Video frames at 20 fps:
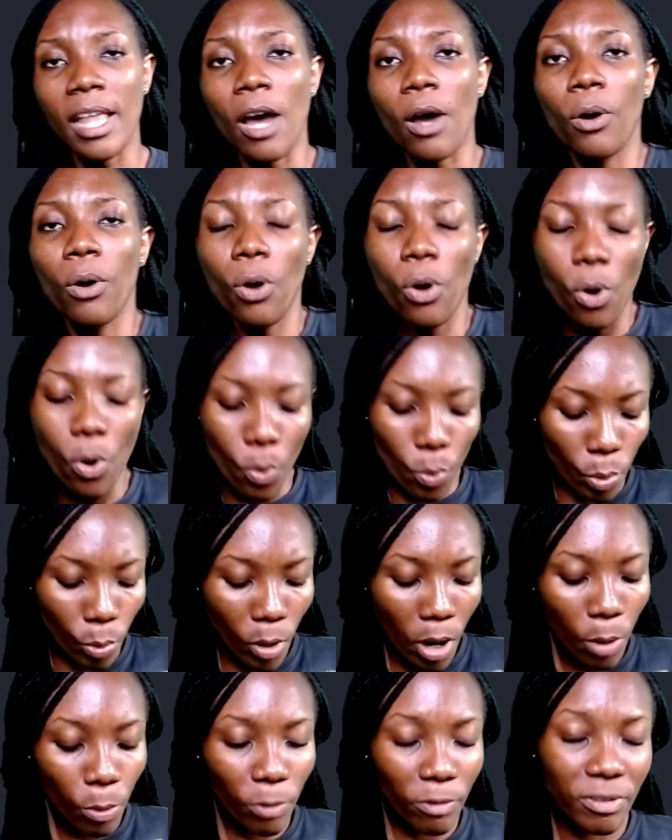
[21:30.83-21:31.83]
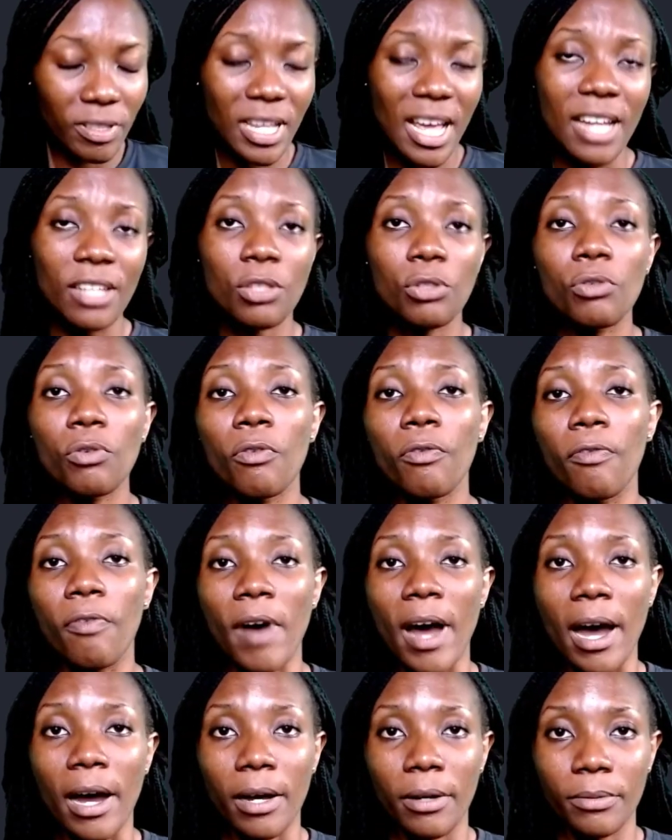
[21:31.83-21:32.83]
Now, with what we've said so
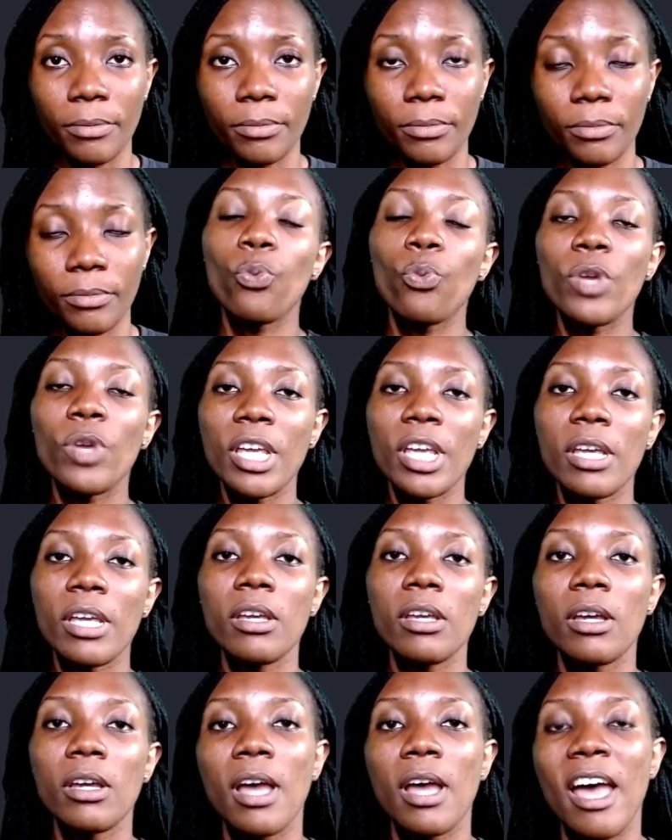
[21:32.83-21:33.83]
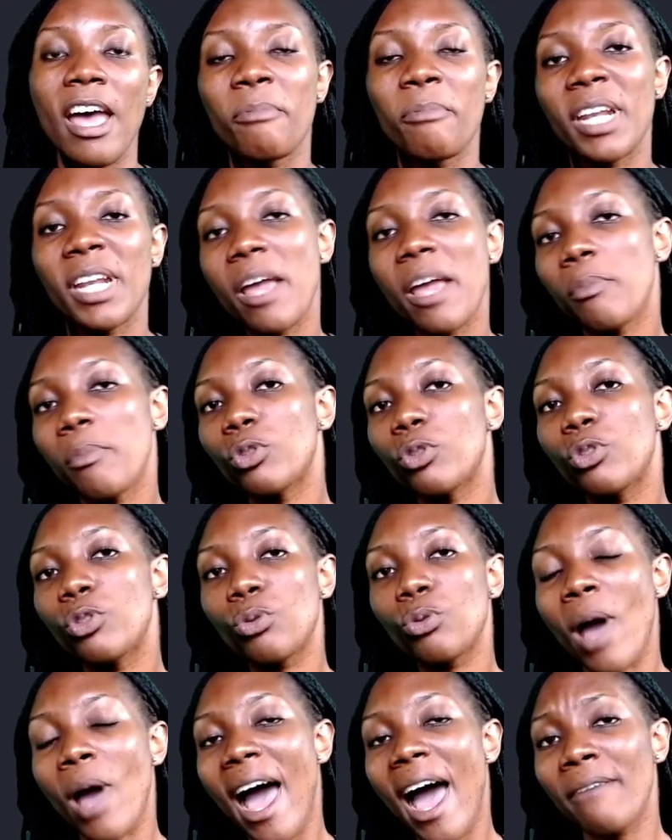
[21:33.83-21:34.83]
far, we have been able
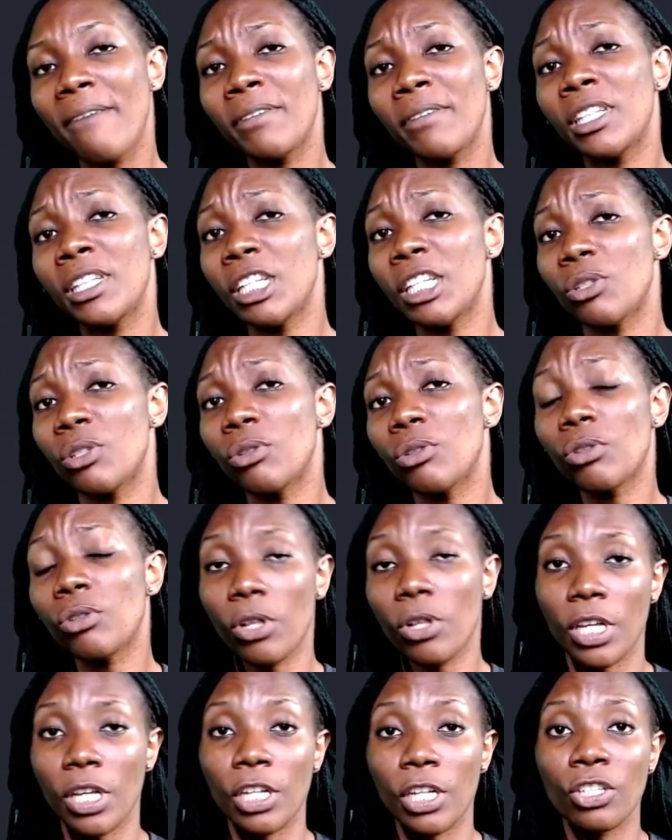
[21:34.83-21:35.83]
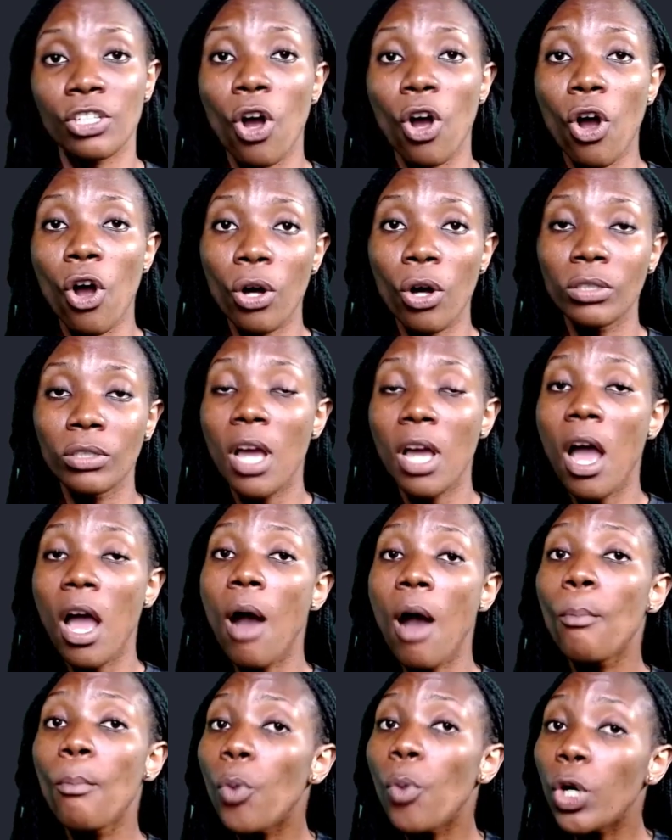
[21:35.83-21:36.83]
to have a little knowledge on
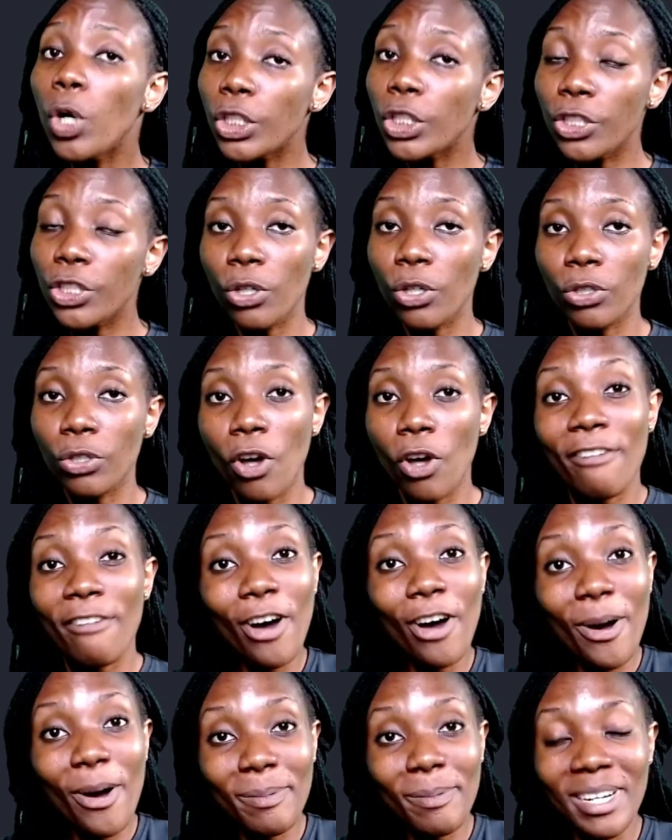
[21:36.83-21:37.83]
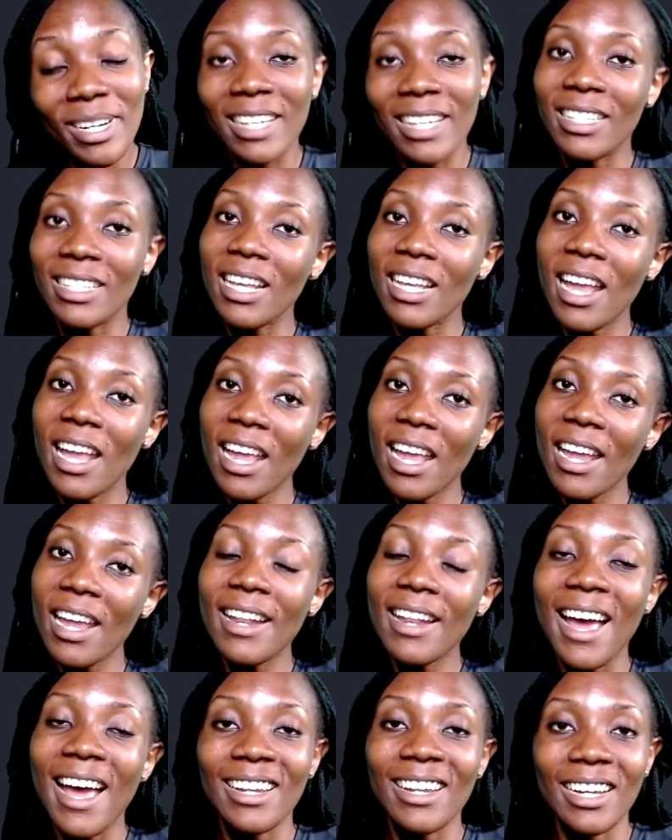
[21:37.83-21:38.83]
motion of objects
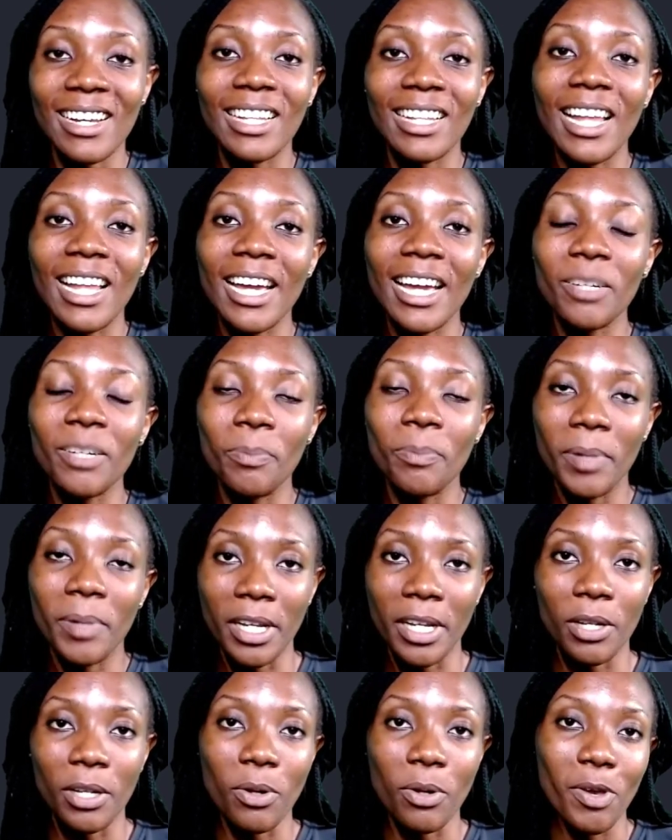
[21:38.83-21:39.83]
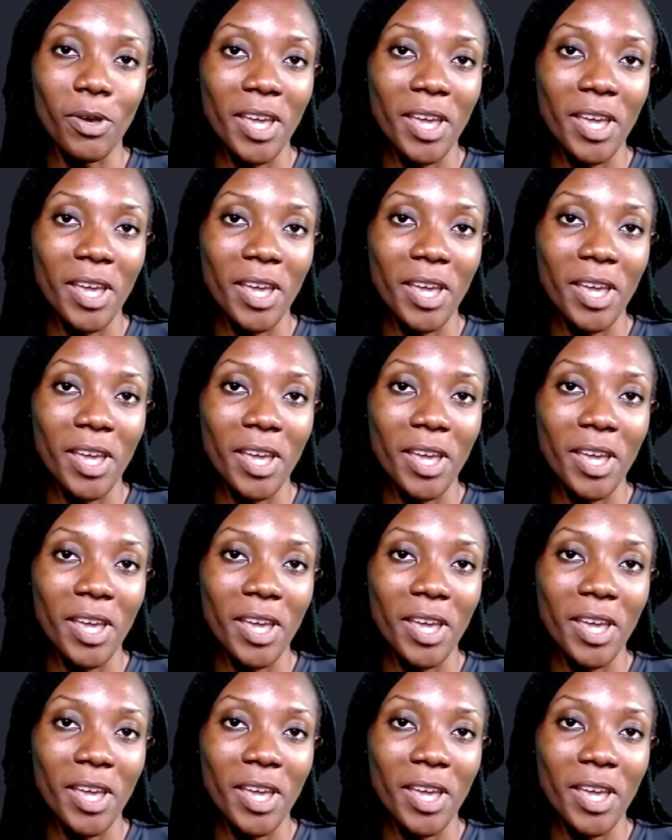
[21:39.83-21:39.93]
in an inclined plane.